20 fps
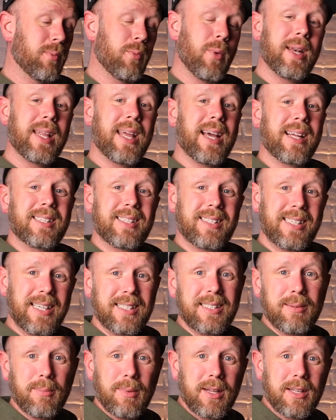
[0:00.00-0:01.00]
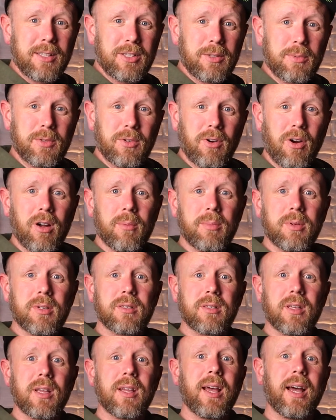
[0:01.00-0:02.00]
when he had 60 million
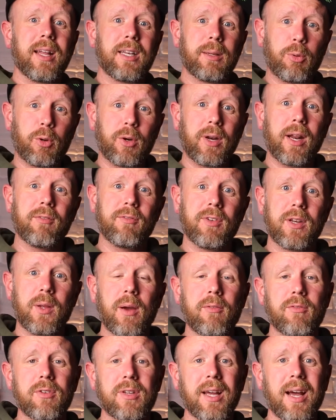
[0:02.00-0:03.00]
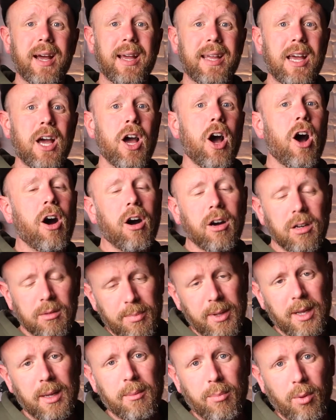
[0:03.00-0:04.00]
subscribers and you put out a video every day, I'd
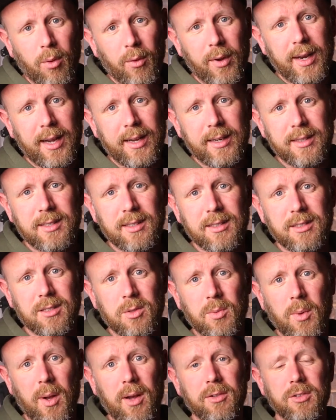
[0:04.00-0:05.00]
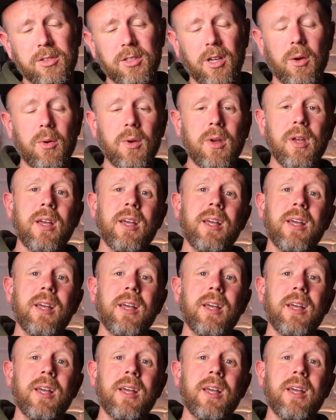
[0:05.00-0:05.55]
be employing editors as well. So